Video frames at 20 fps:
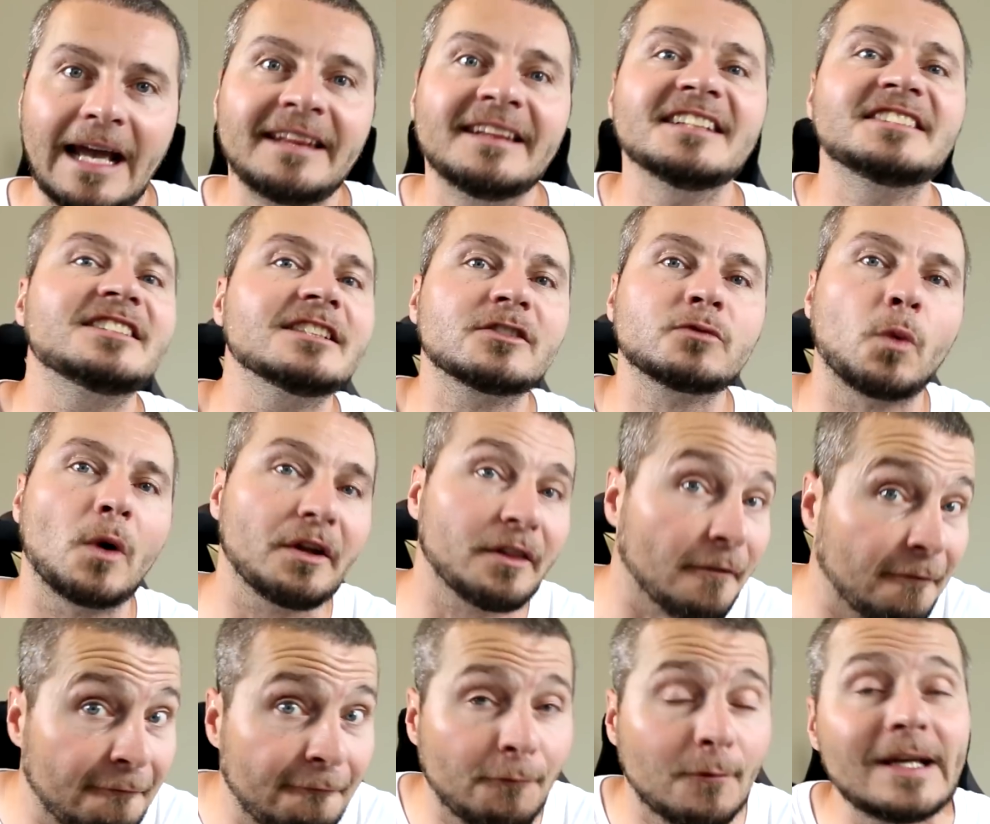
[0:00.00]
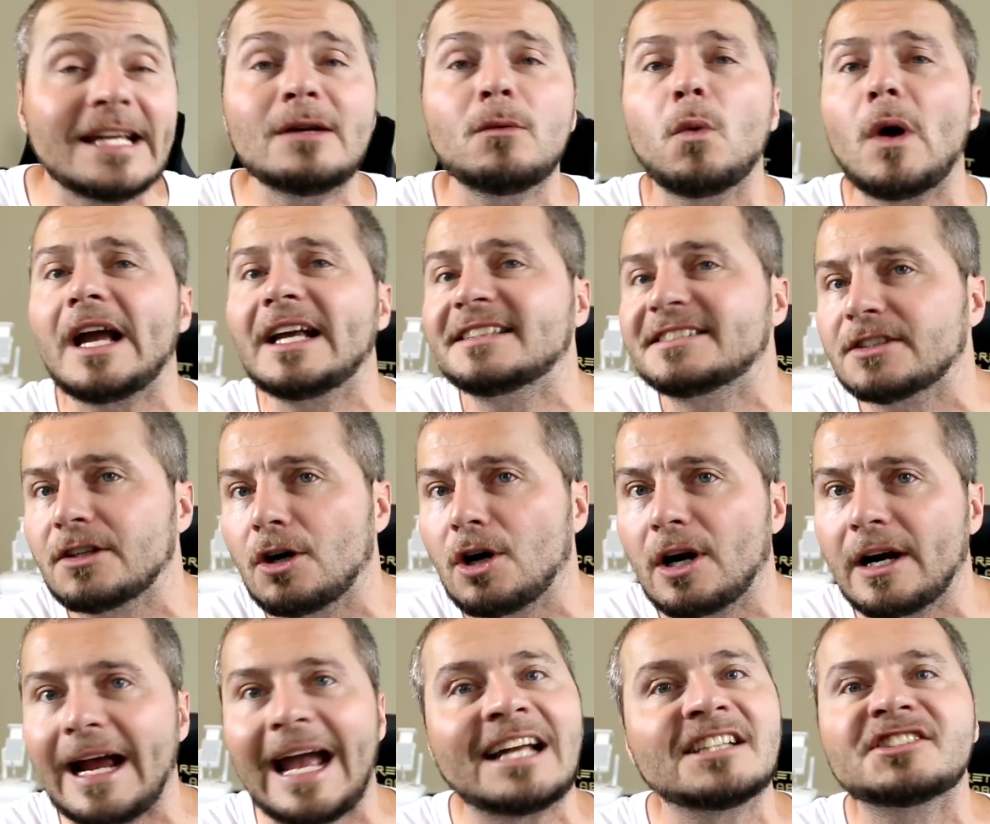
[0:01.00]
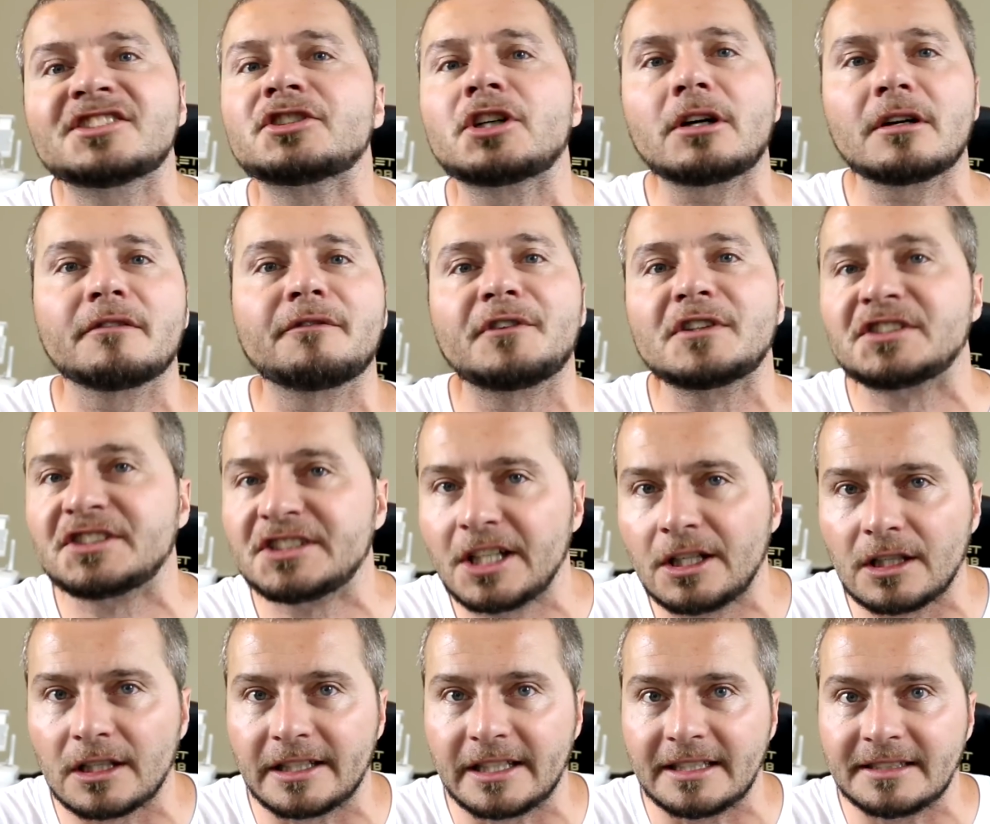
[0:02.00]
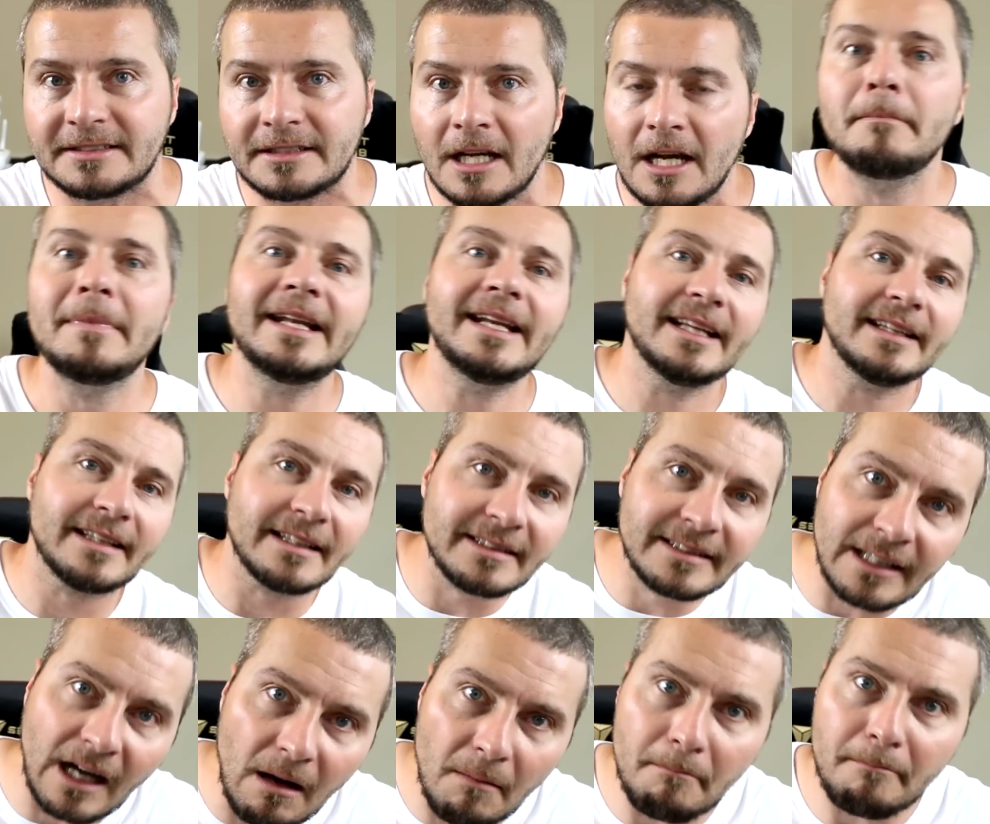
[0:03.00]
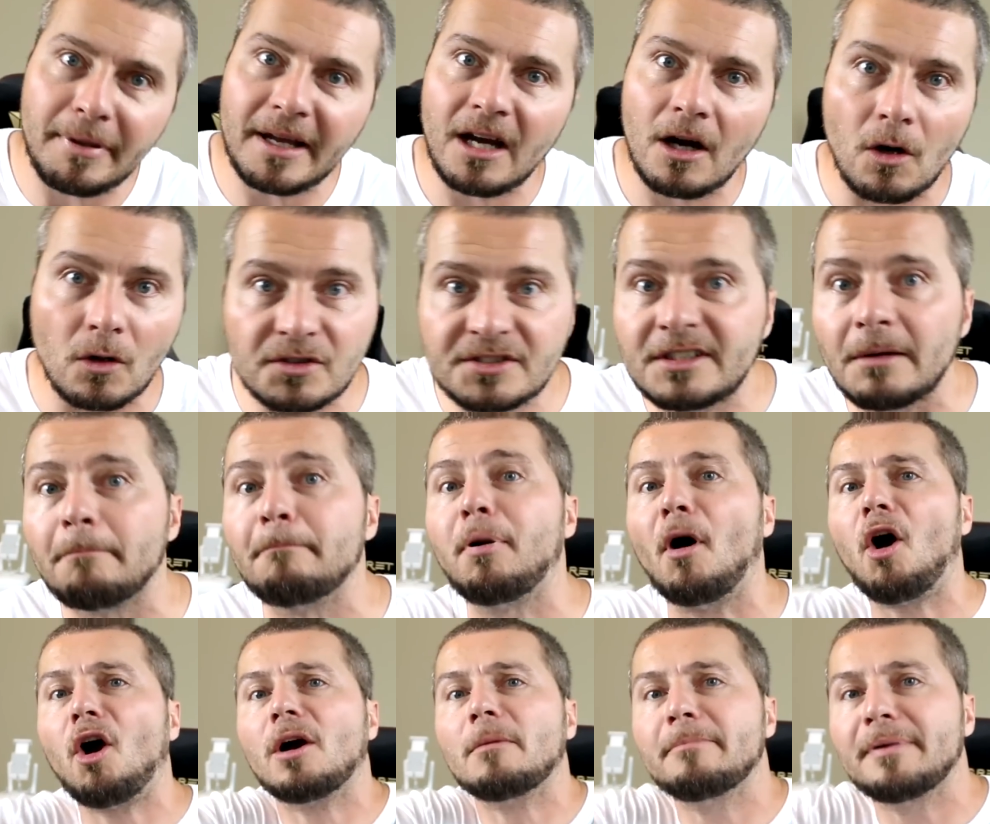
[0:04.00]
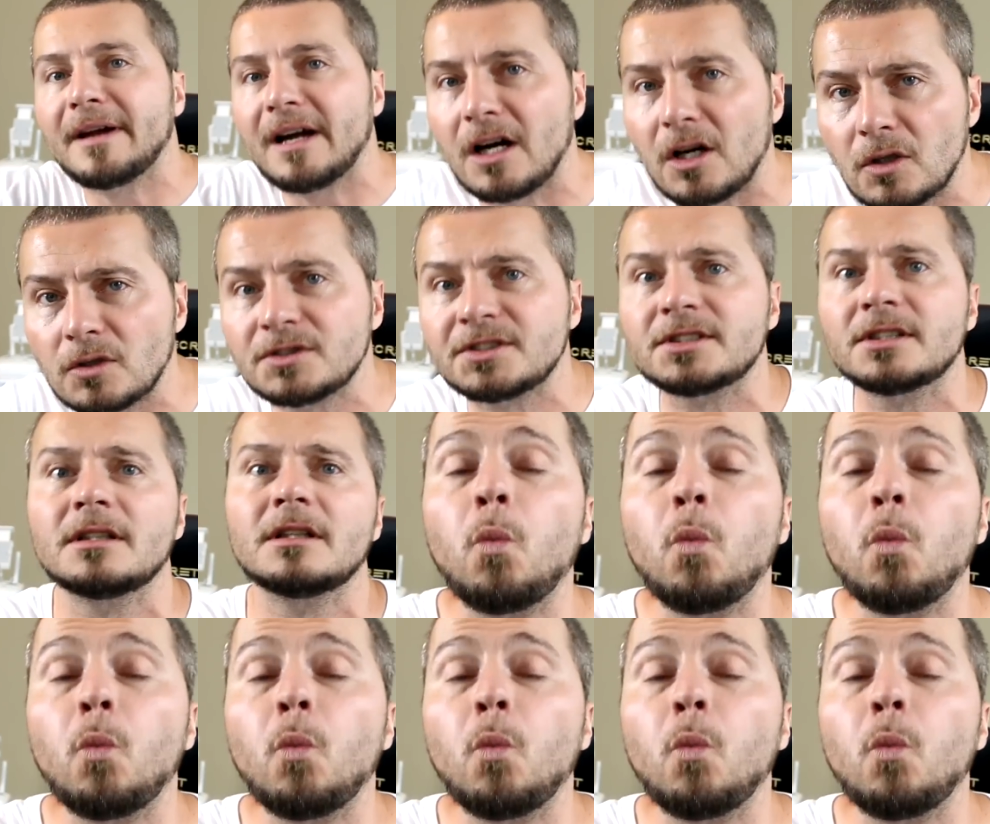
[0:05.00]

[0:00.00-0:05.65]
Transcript: And this is where the free weights are at certain facilities, meaning the dumbbells, the barbells,